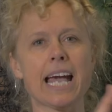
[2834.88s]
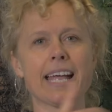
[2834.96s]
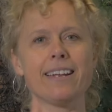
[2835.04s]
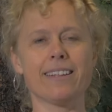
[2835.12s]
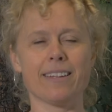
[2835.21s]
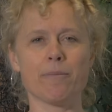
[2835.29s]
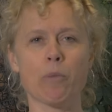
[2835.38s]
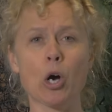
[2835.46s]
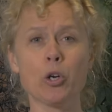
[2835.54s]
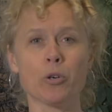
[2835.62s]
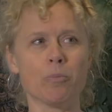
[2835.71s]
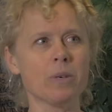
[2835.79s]
and the
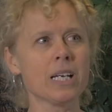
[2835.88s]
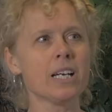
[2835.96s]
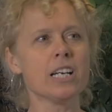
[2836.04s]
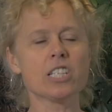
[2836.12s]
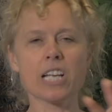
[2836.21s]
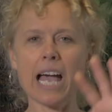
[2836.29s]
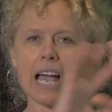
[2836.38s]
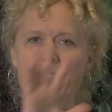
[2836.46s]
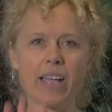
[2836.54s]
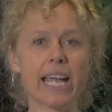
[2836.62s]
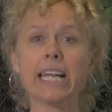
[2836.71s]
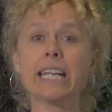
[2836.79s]
modem, to
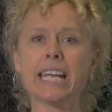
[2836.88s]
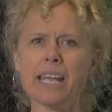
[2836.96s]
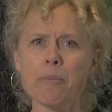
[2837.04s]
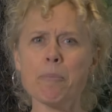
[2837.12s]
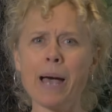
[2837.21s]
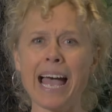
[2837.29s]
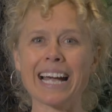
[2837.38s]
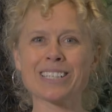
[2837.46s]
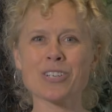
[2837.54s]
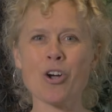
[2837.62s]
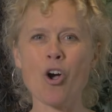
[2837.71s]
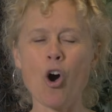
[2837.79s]
have any
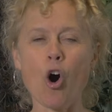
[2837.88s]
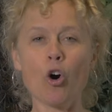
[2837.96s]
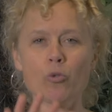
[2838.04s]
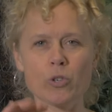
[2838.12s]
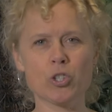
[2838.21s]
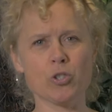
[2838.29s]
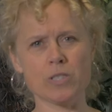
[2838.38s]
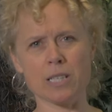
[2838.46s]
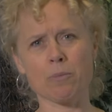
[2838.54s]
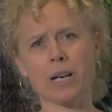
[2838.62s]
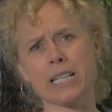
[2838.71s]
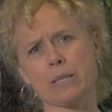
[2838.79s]
impact on
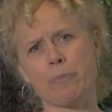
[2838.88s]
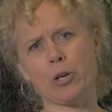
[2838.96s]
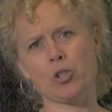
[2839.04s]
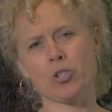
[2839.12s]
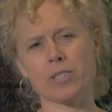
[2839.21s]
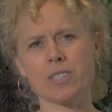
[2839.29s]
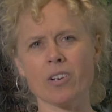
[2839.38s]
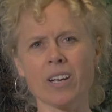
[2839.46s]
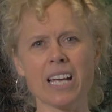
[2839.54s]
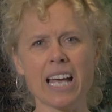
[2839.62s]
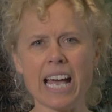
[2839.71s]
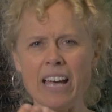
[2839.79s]
reducing my exposure. So
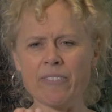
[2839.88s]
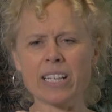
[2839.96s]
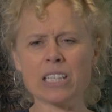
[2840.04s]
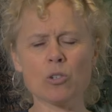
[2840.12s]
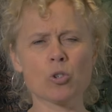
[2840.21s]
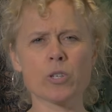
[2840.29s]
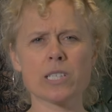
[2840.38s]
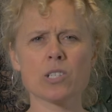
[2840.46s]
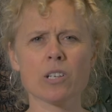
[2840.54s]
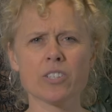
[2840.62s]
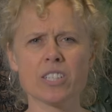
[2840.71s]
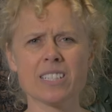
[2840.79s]
having a little
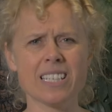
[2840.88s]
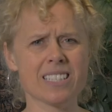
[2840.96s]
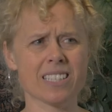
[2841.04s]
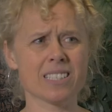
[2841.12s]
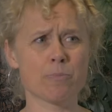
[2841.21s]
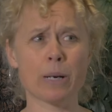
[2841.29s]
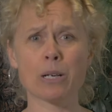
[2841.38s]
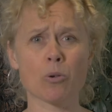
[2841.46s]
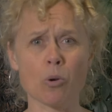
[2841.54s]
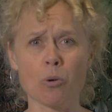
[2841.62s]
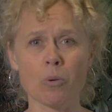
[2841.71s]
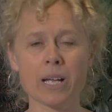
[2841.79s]
crystal on your desk does bugger
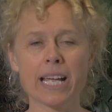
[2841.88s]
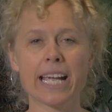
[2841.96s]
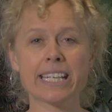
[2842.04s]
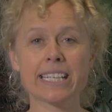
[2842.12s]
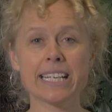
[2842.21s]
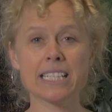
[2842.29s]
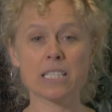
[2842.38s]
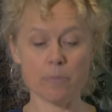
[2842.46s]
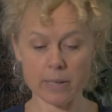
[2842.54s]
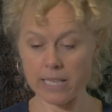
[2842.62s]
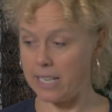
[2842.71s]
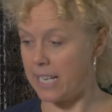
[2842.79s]
all. It needs to
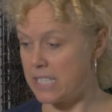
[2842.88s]
be